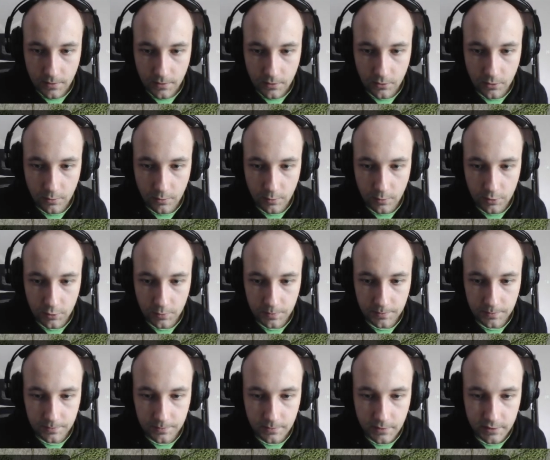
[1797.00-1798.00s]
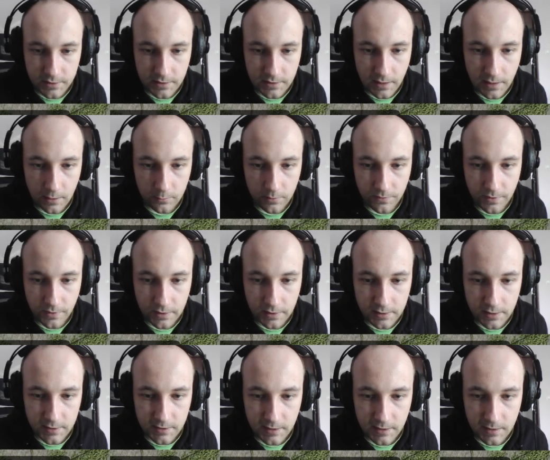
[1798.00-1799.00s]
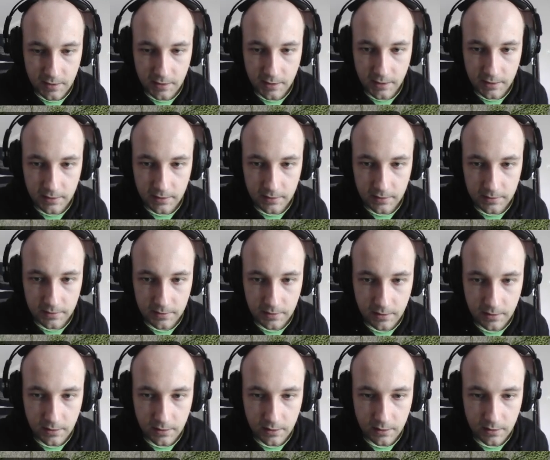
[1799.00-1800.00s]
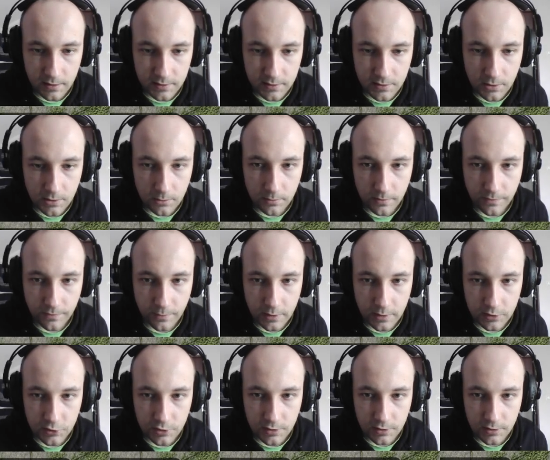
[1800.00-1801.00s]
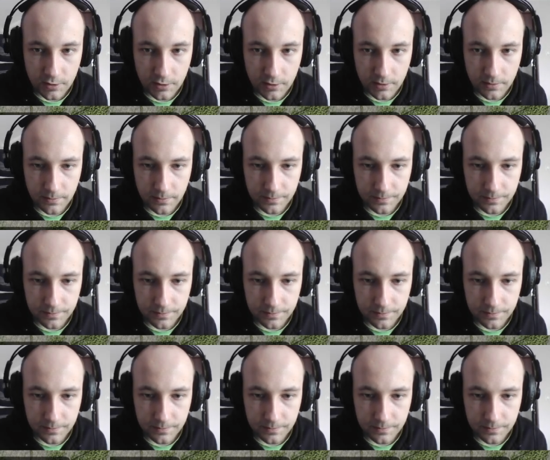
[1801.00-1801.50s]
You know what? Let's start with Undercell Tech and let's go with 1 chip here.